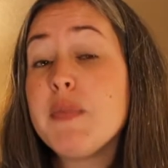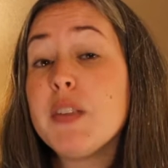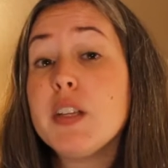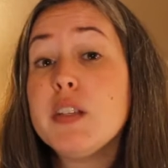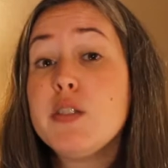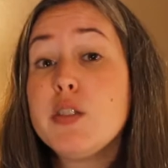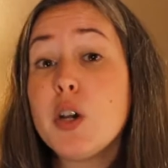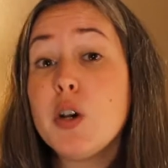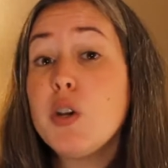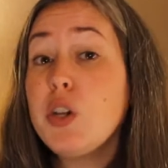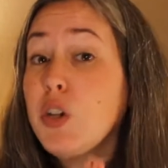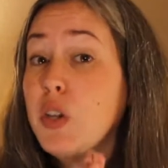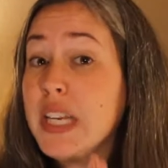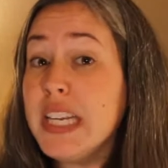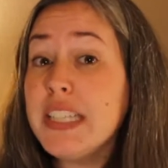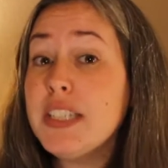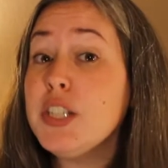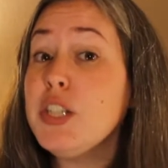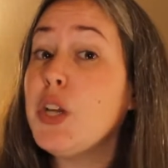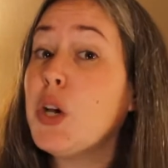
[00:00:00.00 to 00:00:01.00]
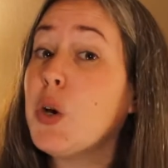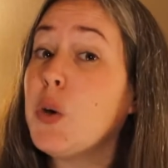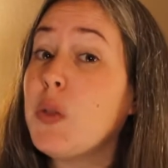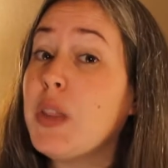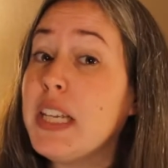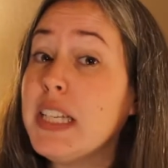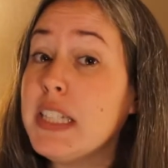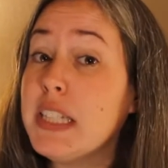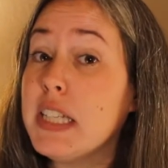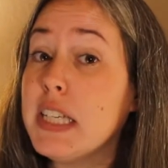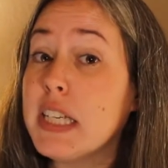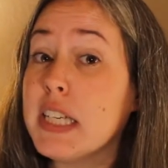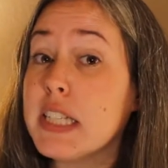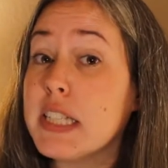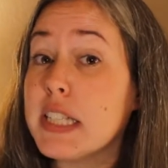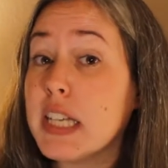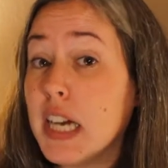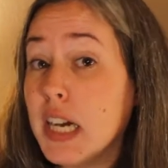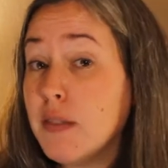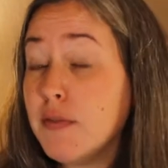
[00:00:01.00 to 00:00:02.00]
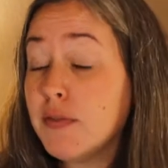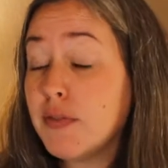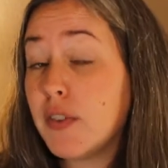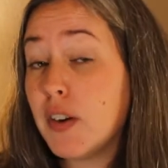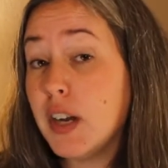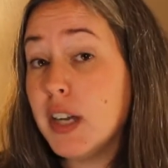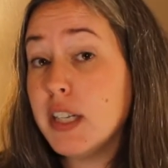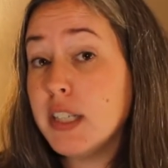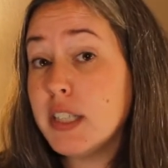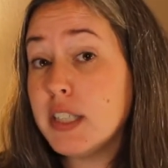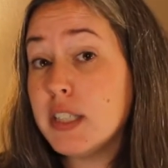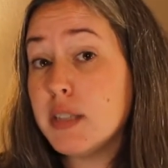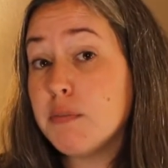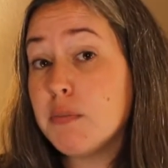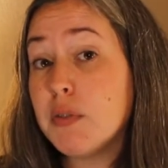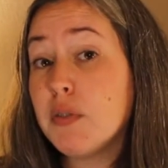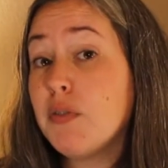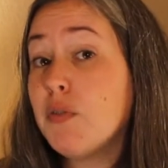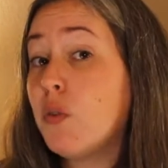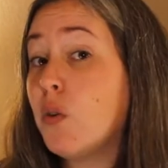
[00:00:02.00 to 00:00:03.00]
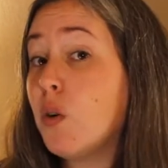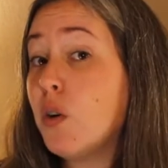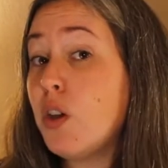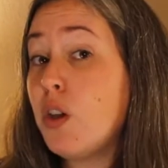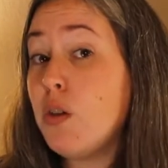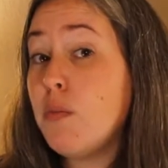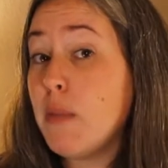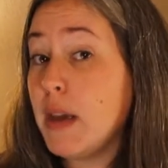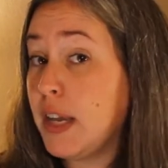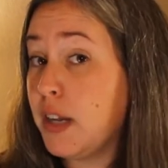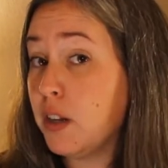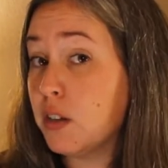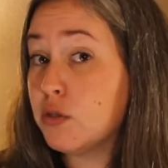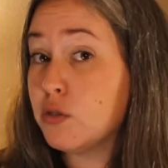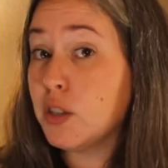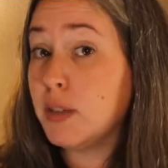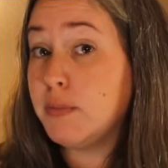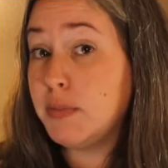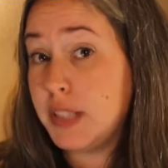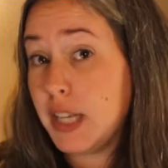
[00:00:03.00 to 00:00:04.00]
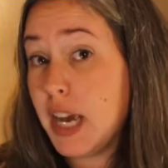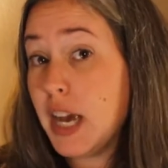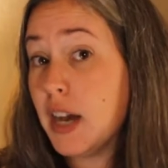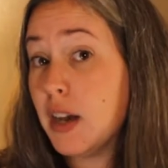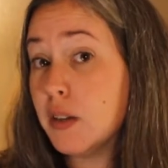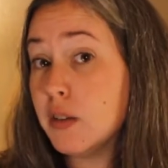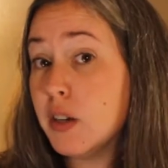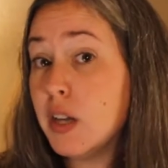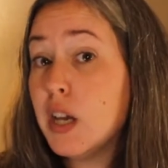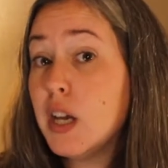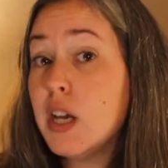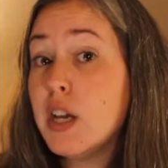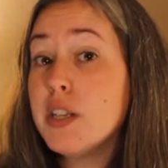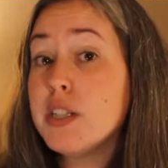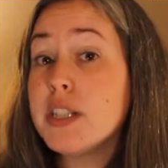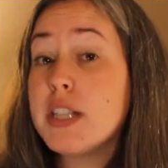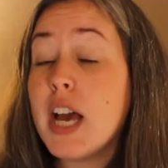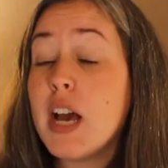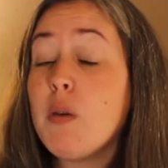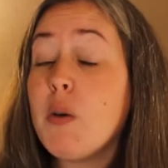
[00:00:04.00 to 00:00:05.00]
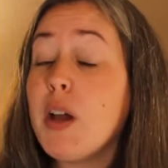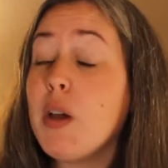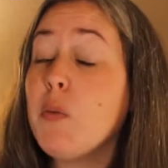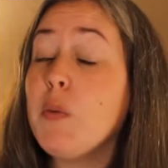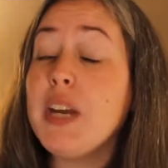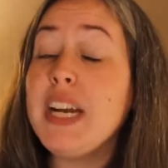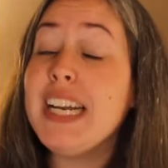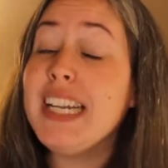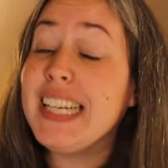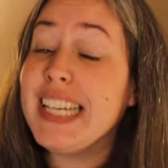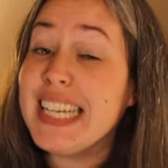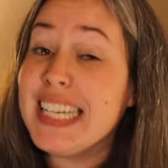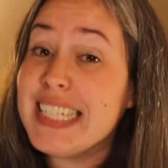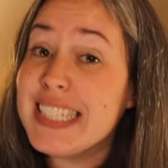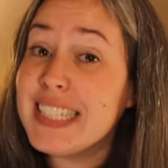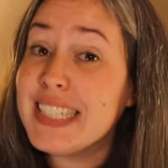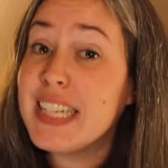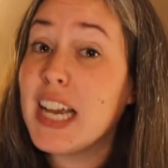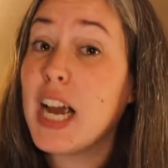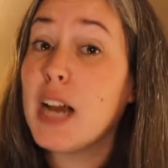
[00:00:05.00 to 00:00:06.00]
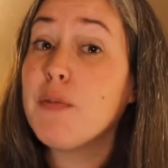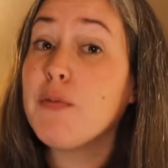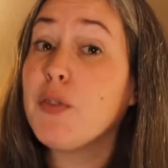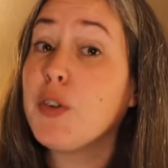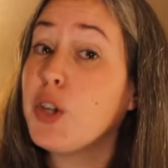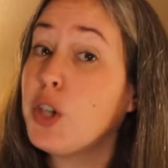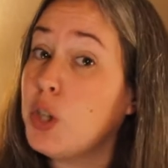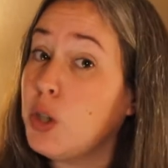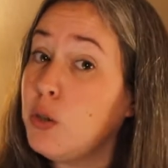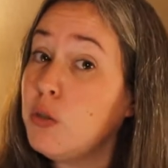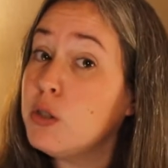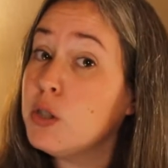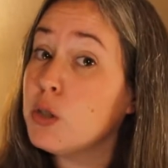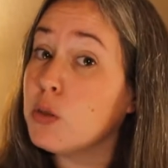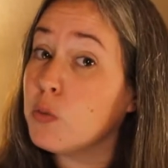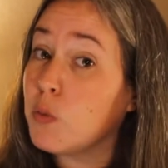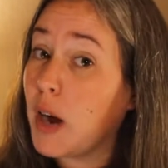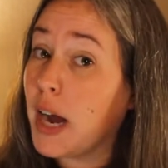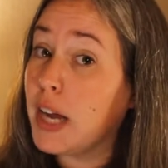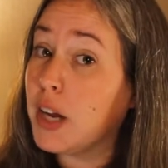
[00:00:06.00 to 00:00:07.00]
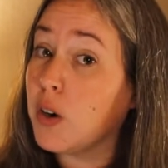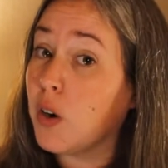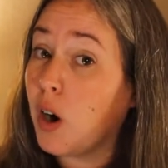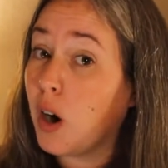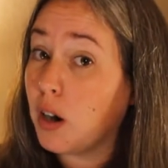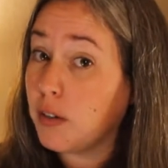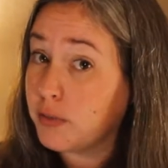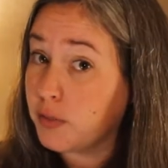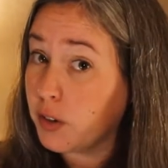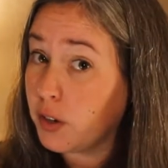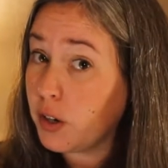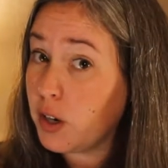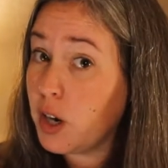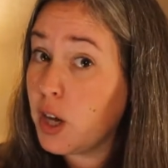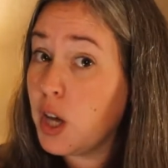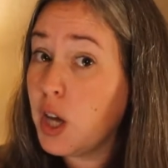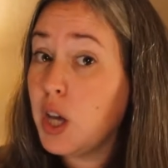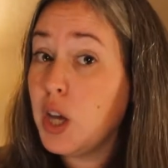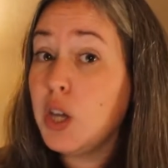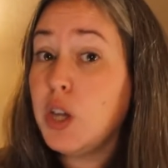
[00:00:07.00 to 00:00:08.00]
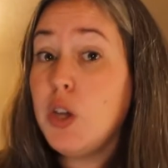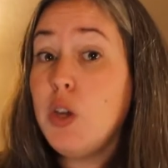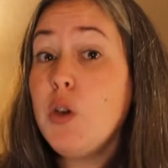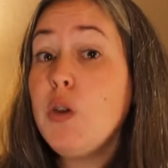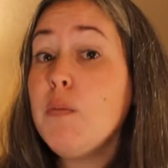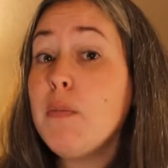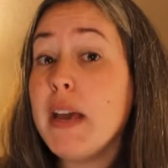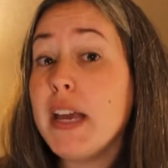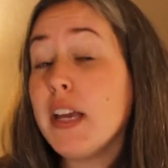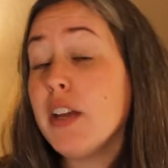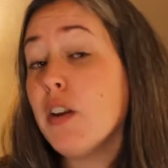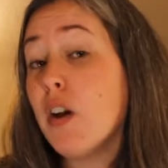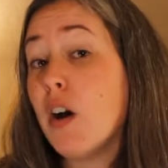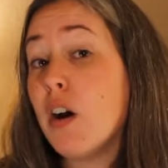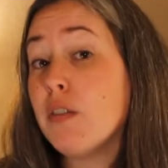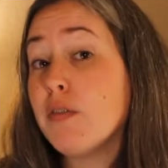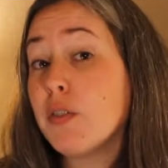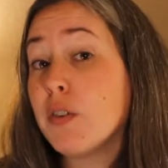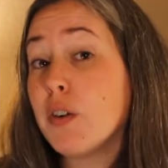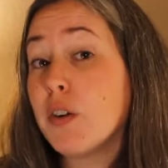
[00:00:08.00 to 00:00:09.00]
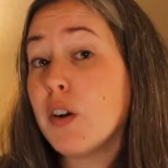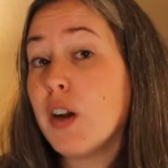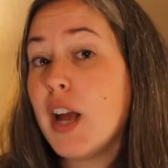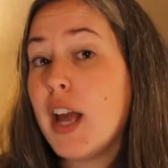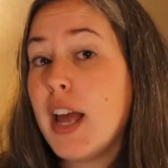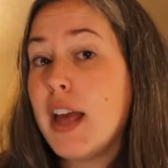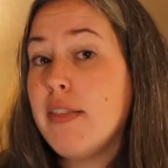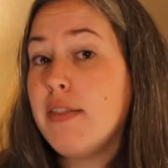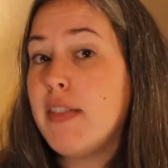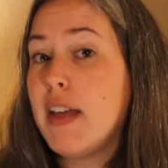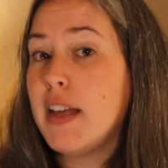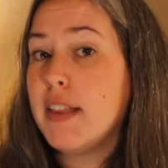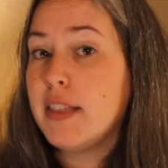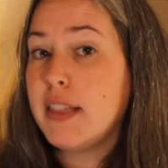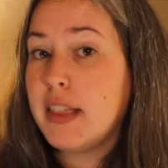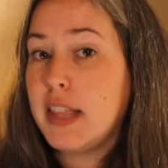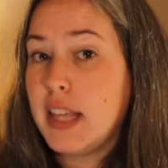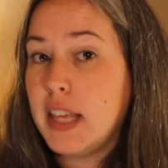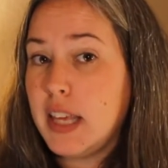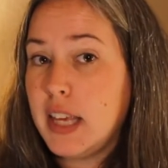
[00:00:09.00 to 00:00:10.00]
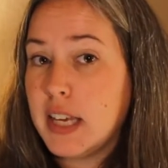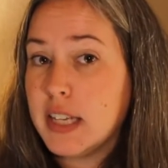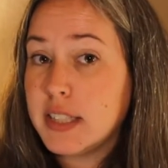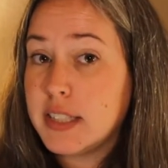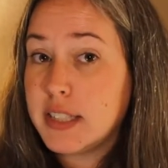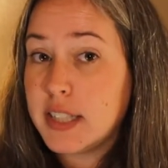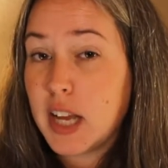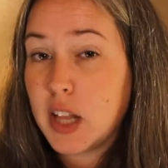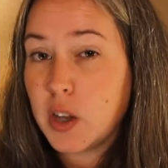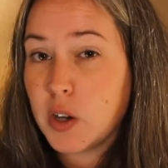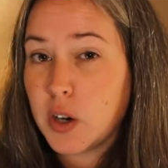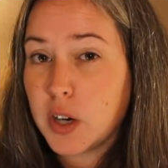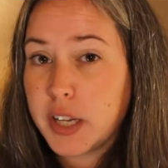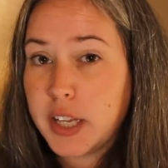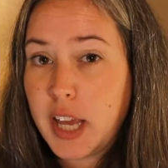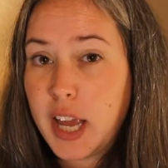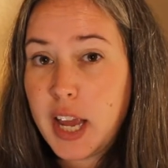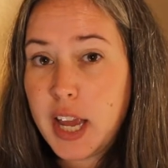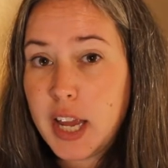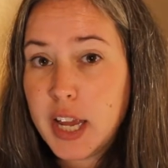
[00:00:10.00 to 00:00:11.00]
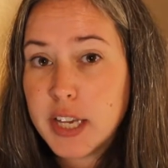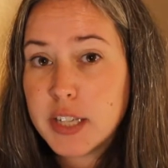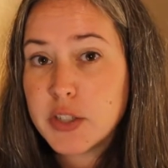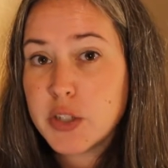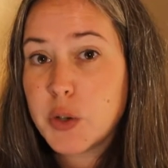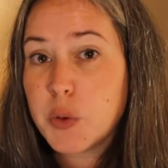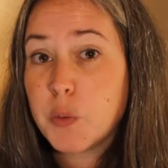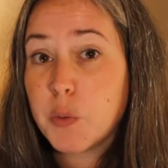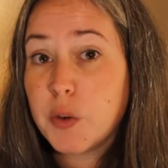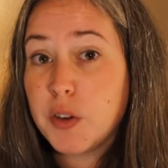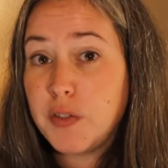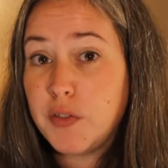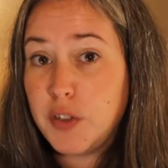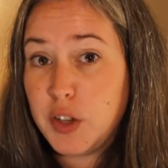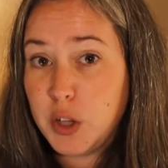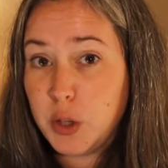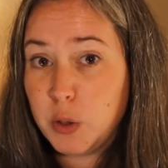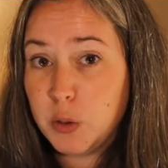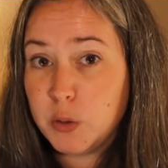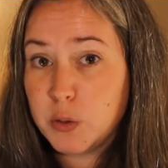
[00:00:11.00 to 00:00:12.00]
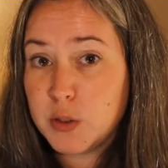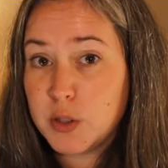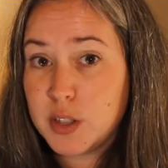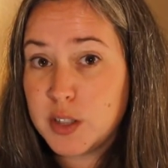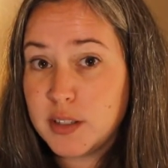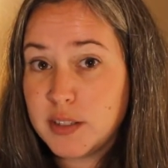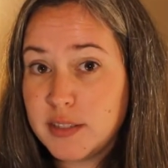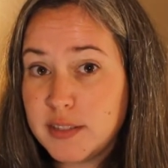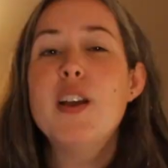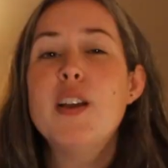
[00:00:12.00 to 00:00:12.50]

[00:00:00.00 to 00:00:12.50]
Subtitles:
So you need to know these things up front before you make your trip down, so that way when it is time for you to write your offer, you make an offer that the seller can't refuse.